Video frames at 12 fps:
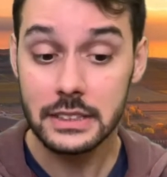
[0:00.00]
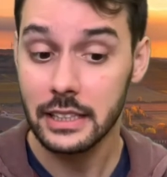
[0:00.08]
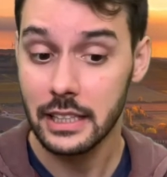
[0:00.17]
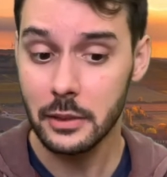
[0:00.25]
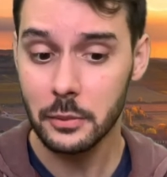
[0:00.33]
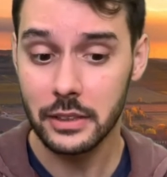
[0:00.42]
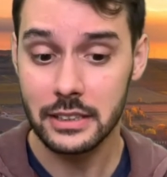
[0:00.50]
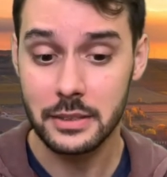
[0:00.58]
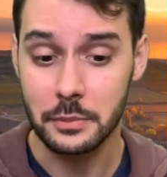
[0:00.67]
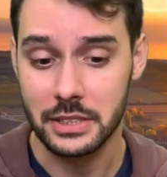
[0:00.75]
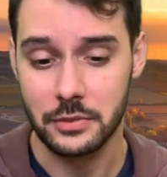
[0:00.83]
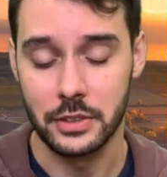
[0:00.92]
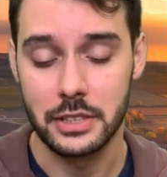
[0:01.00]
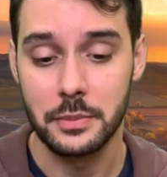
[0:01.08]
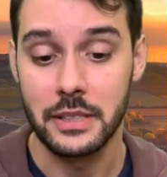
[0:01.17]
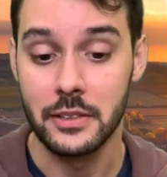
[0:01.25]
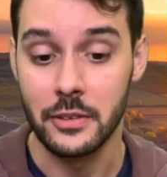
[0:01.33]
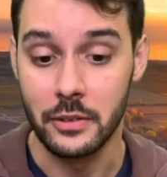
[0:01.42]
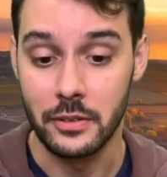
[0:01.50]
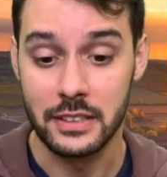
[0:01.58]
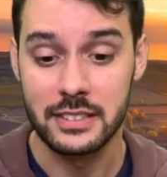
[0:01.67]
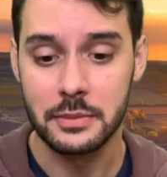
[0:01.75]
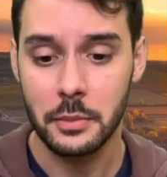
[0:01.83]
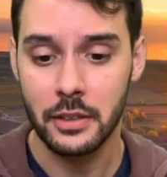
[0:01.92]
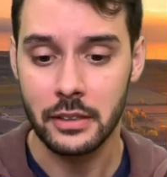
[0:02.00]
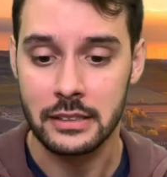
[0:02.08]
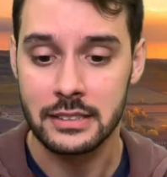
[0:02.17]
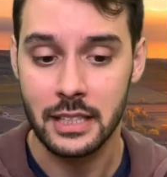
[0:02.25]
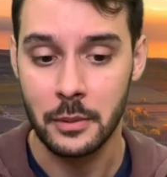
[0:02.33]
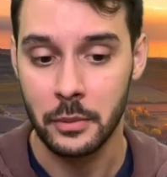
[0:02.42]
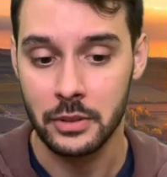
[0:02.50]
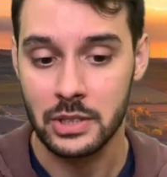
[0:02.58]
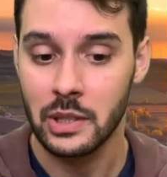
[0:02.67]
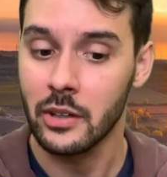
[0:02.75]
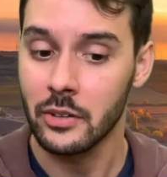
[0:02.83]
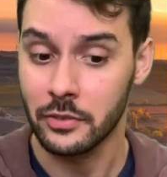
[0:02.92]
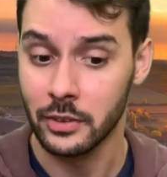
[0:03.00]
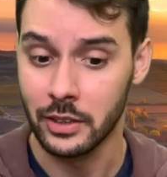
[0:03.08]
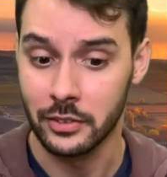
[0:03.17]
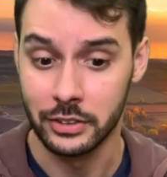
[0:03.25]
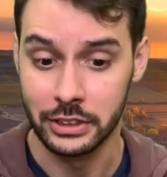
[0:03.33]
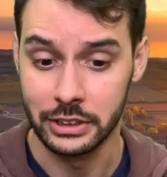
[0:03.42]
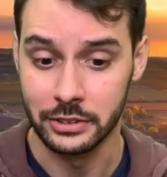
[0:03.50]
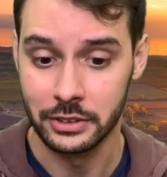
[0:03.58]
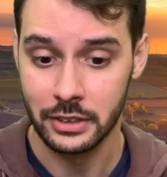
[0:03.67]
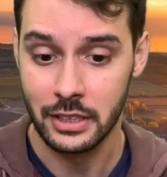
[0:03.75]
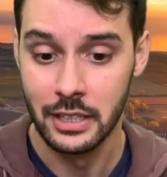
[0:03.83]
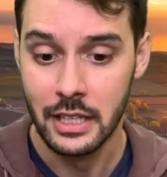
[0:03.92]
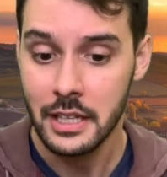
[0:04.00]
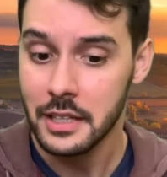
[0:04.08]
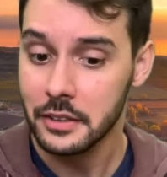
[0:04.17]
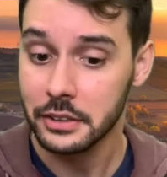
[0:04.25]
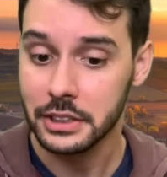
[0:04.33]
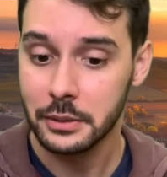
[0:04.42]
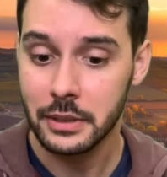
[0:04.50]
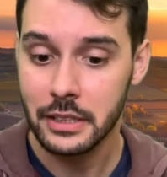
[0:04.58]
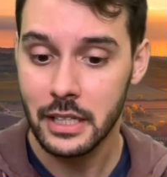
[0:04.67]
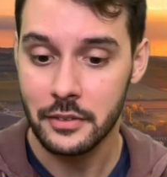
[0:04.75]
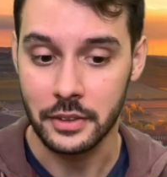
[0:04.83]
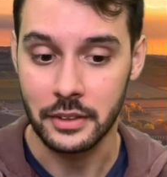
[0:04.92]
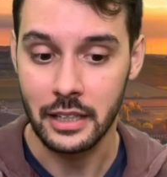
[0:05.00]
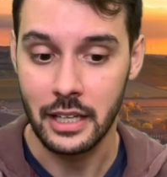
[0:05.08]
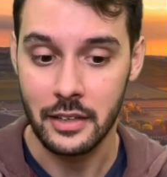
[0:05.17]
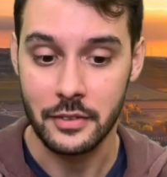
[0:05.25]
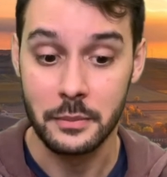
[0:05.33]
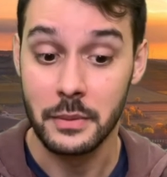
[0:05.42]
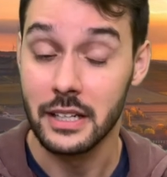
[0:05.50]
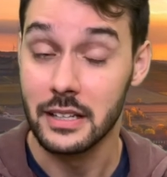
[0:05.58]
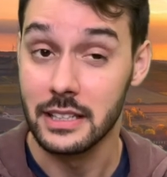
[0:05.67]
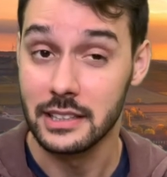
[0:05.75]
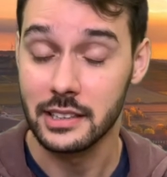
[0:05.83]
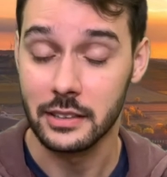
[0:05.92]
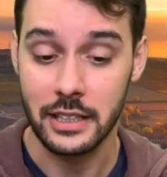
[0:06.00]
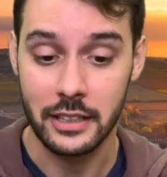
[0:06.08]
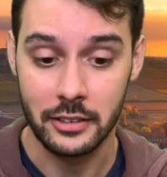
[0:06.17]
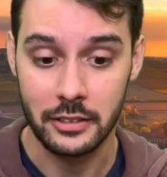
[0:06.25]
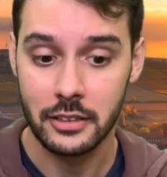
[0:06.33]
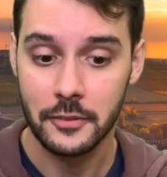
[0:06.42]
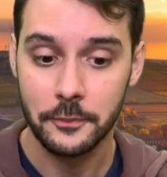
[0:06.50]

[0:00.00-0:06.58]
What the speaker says: He was, Miss Frisby knew, the smartest and most thoughtful of her children, though she would never have admitted this aloud.